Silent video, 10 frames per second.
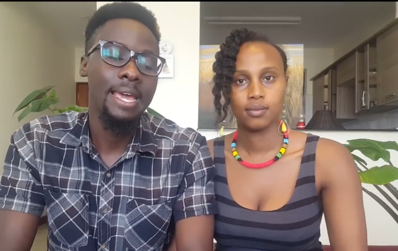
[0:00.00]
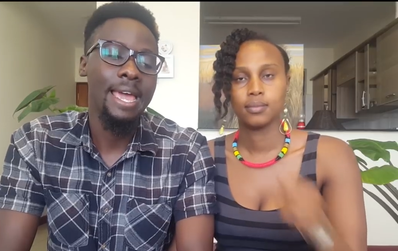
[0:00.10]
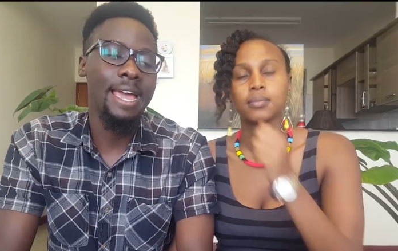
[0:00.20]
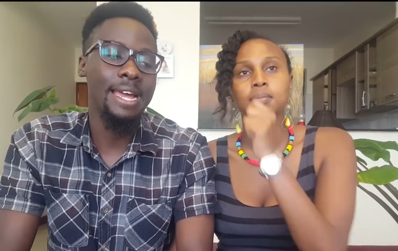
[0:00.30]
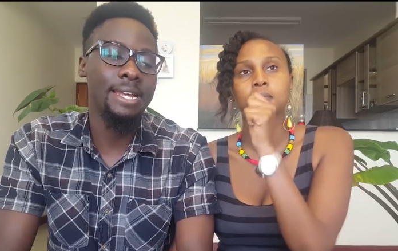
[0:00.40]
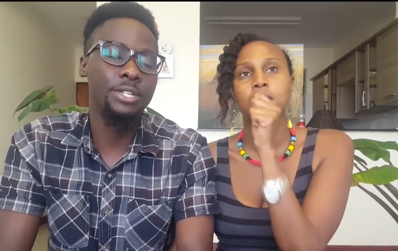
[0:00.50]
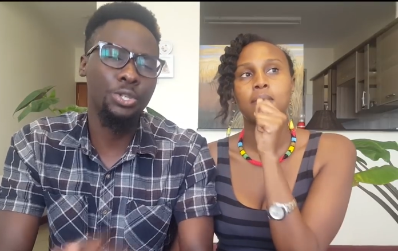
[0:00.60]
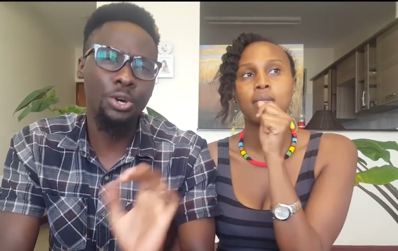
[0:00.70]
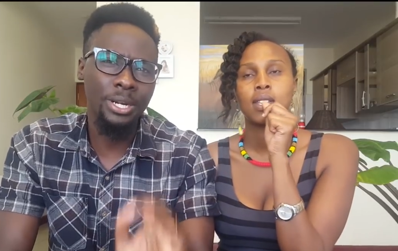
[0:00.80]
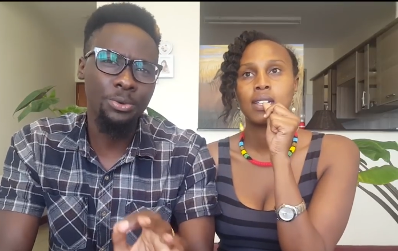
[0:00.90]
Speaker 1: and
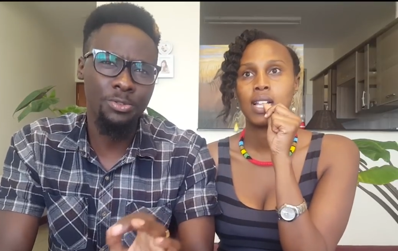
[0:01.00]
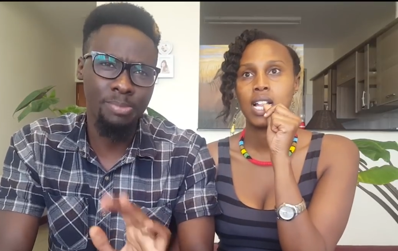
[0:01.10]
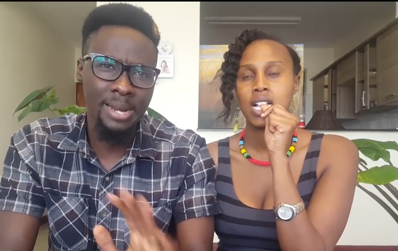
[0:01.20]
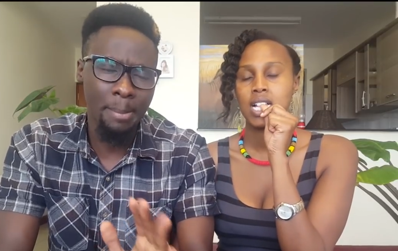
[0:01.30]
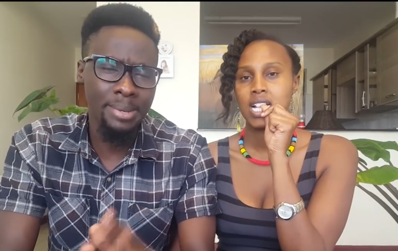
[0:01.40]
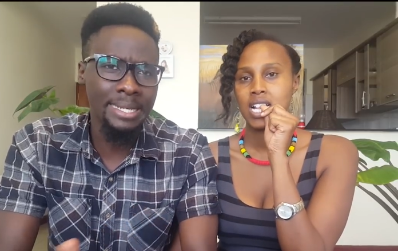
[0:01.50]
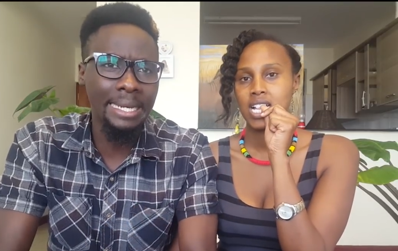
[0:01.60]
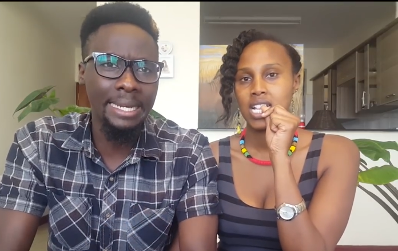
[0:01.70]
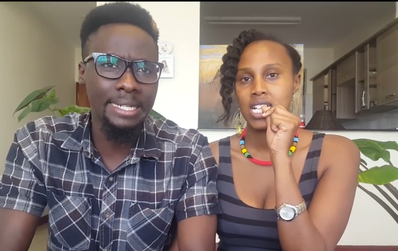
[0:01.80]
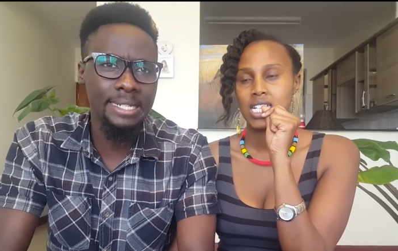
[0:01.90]
sorry we've been a bit
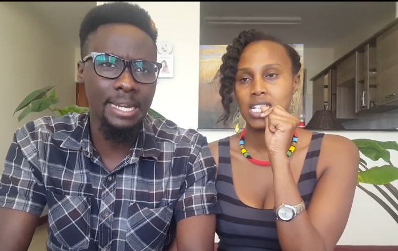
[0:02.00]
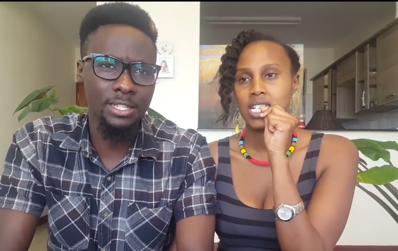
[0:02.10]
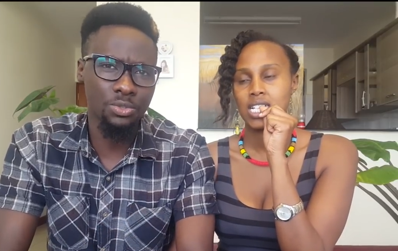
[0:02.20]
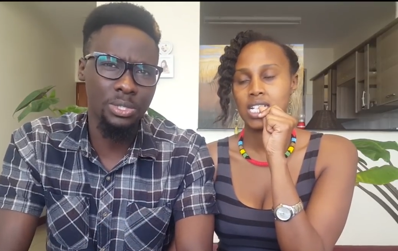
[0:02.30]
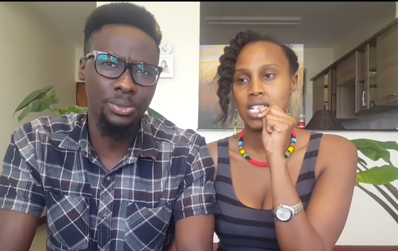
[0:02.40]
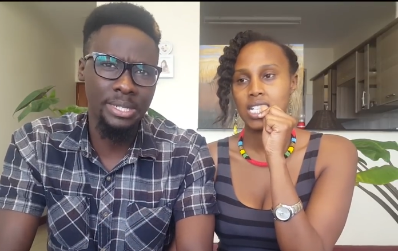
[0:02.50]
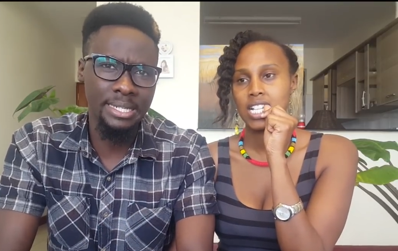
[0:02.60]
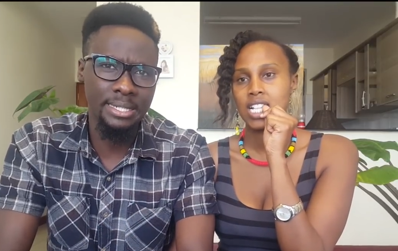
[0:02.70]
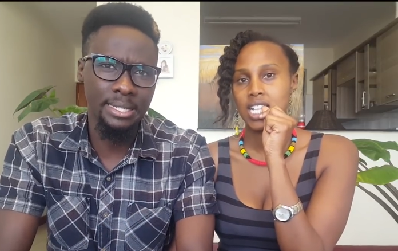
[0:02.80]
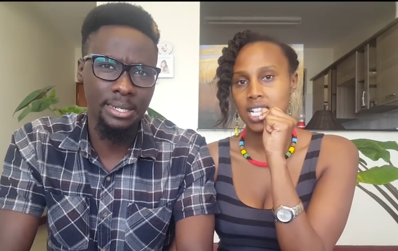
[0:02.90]
late last week we
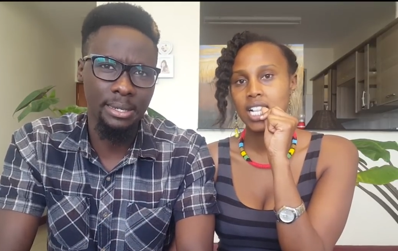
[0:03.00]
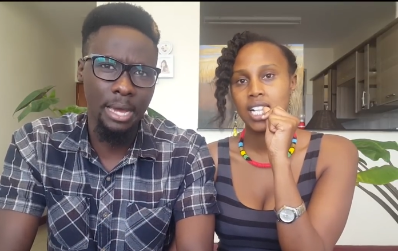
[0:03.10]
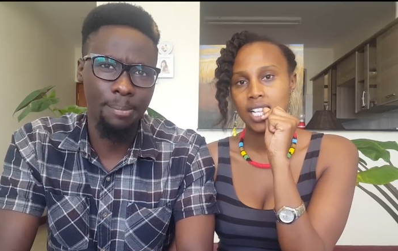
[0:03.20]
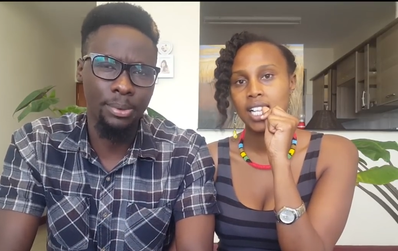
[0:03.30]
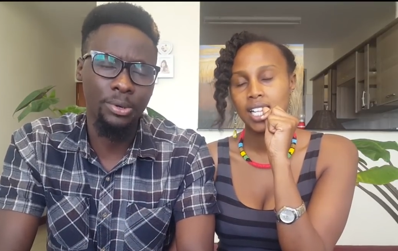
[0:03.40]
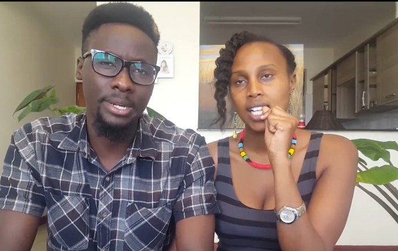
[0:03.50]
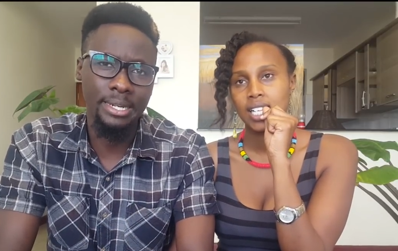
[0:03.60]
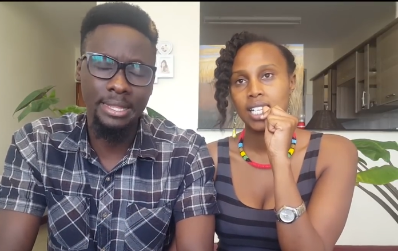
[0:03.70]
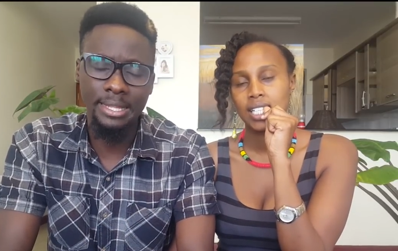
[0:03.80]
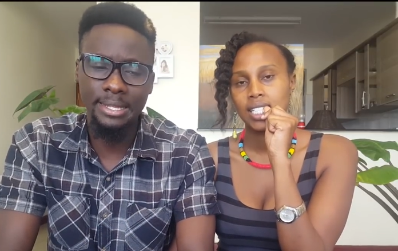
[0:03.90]
didn't uh, upload
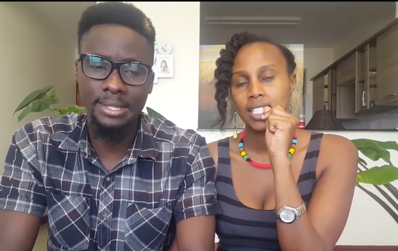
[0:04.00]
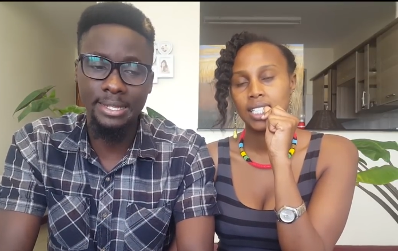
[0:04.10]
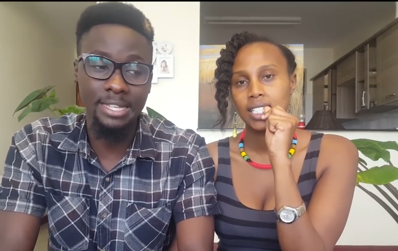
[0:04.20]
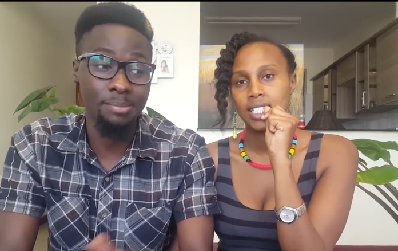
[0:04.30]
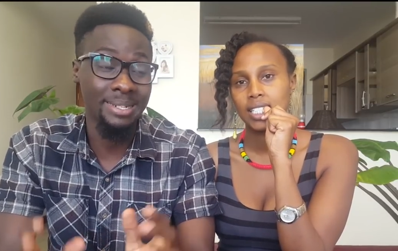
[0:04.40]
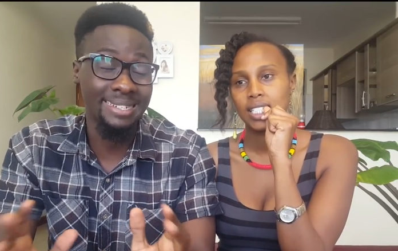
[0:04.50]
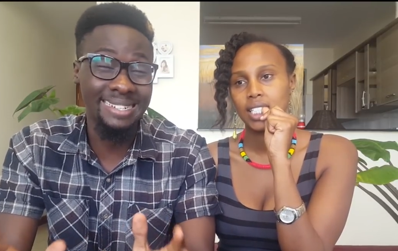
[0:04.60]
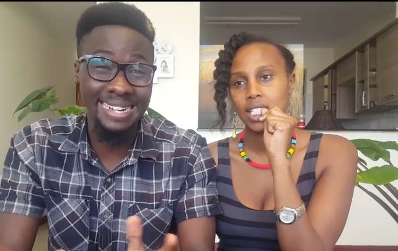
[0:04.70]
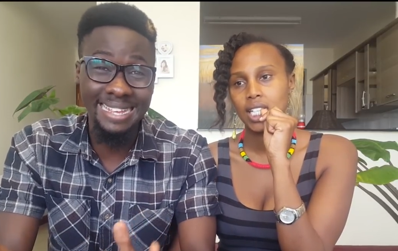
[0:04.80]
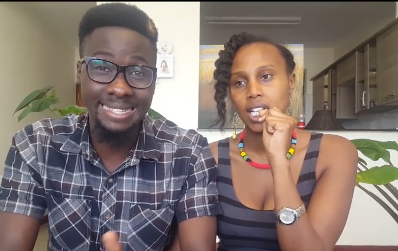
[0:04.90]
anything things have been
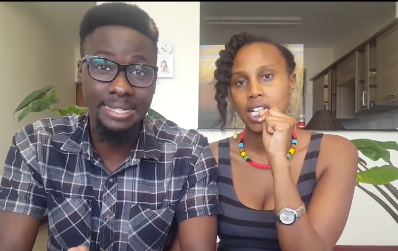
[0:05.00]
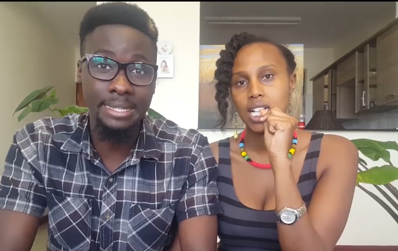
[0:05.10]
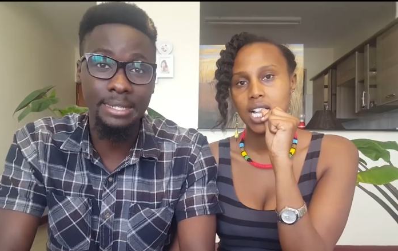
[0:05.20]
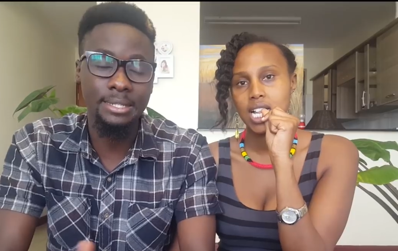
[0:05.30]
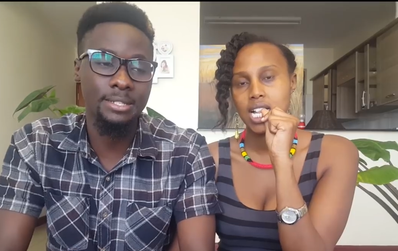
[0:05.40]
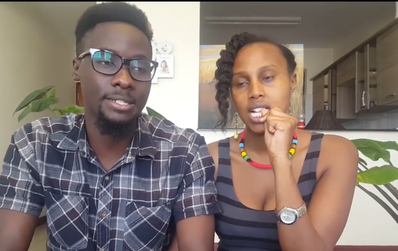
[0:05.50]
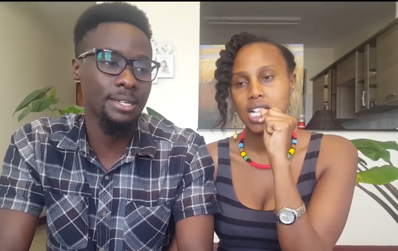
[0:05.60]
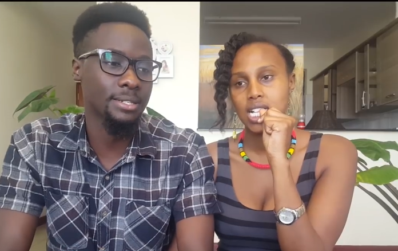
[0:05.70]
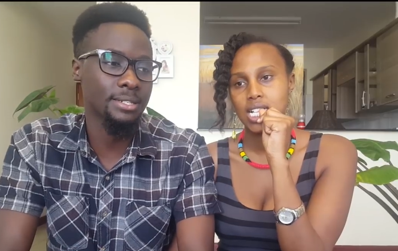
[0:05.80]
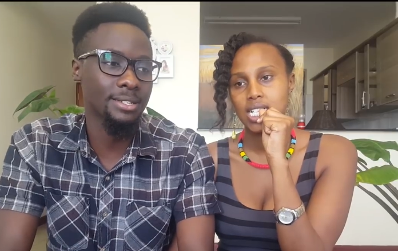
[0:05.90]
crazy it's
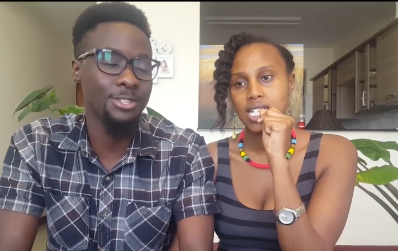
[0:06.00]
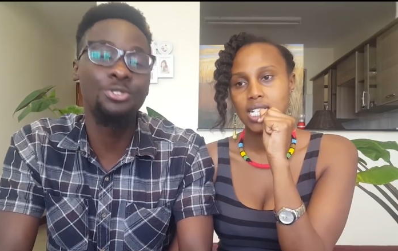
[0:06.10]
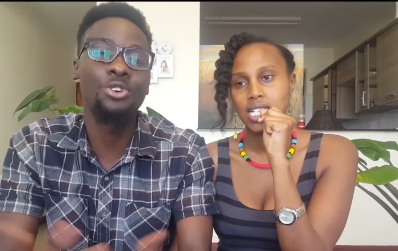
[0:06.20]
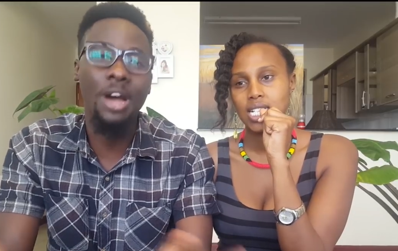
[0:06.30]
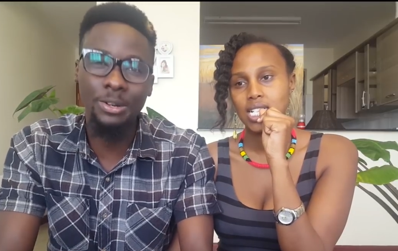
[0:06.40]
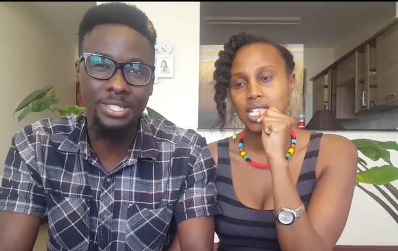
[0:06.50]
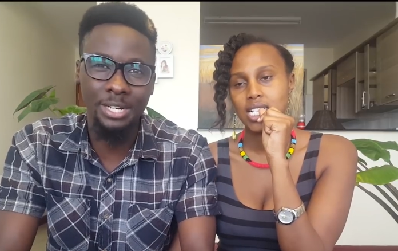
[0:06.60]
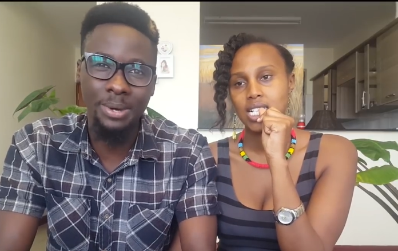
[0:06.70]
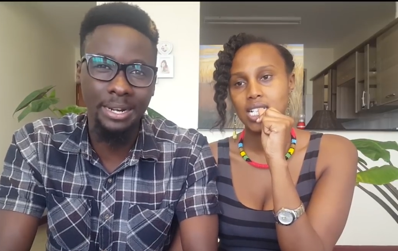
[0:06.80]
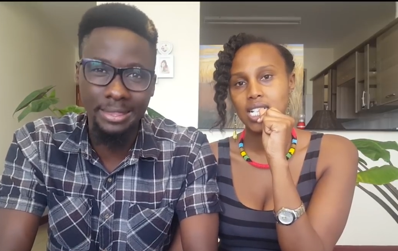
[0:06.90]
just you know how
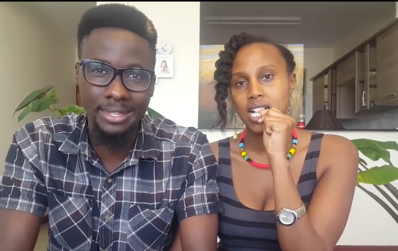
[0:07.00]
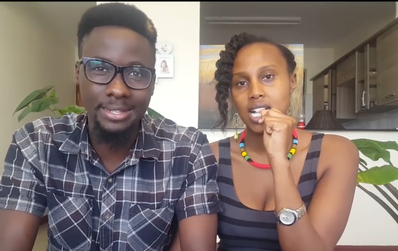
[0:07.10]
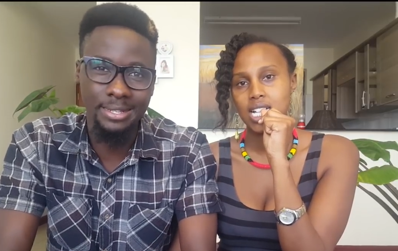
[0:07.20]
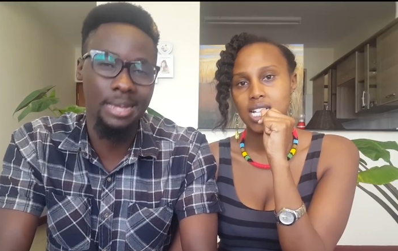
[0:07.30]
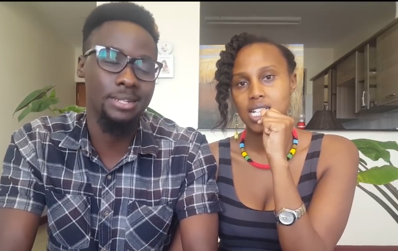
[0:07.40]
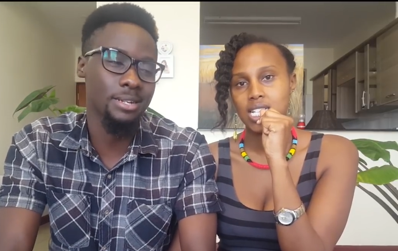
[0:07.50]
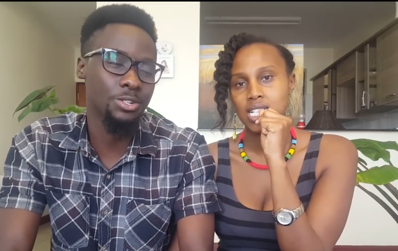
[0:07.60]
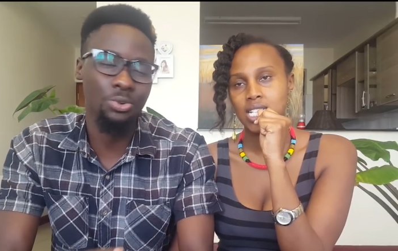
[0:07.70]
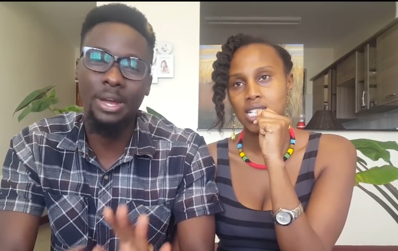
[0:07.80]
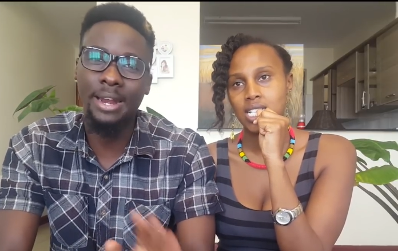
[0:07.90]
january things are trying to
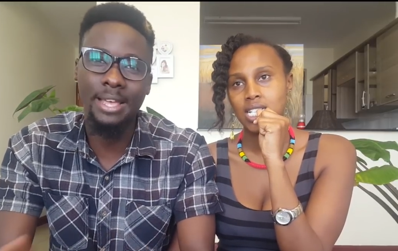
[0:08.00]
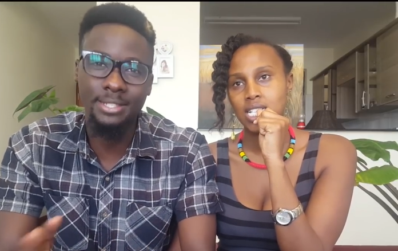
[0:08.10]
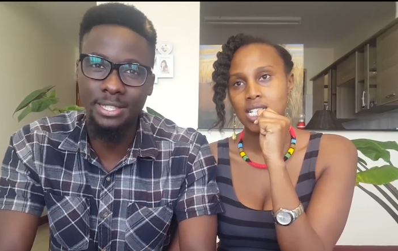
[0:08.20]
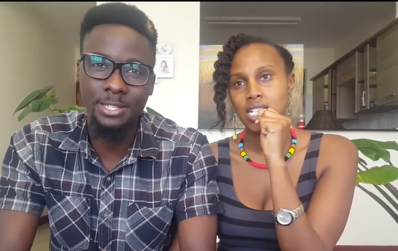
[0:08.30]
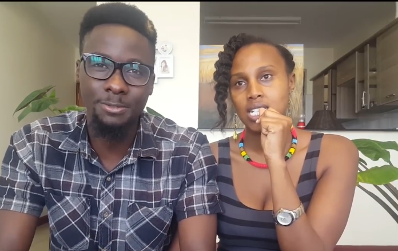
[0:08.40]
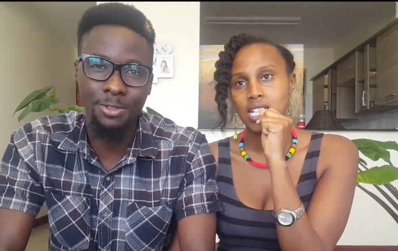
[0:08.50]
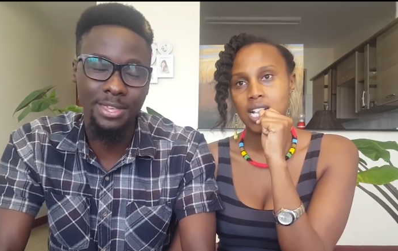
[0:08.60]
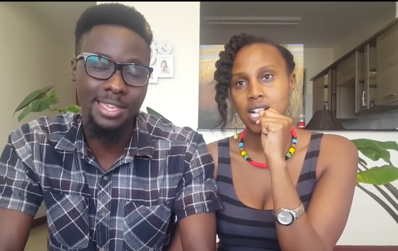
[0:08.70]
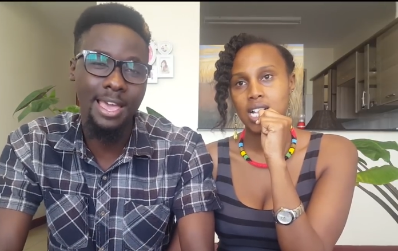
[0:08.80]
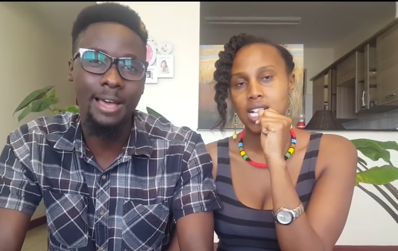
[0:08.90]
organize things for the
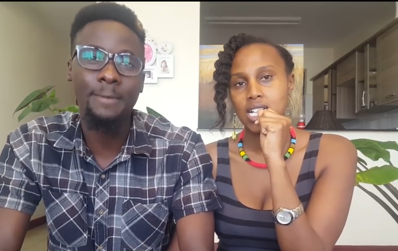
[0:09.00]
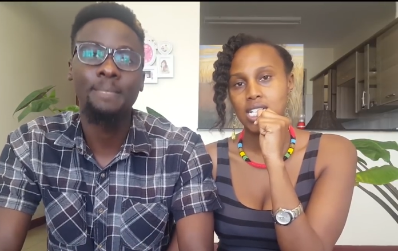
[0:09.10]
year